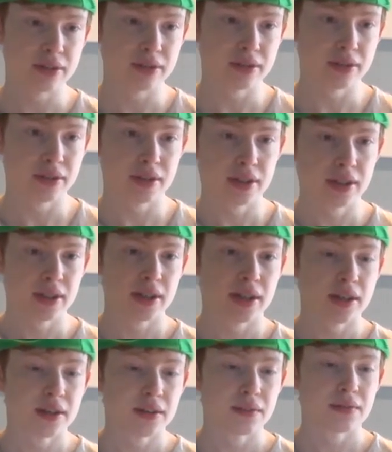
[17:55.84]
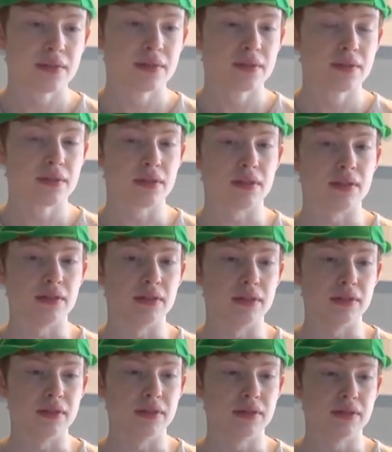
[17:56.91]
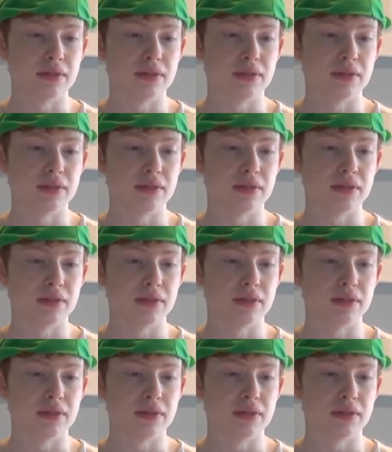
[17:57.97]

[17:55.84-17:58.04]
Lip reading: (silence)